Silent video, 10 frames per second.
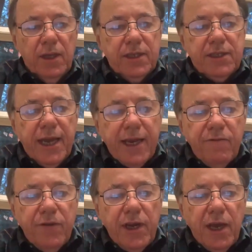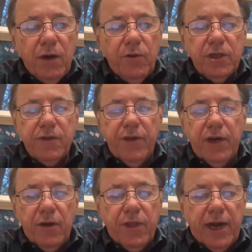The second video is a
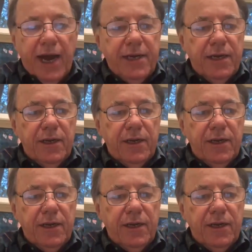video that I did.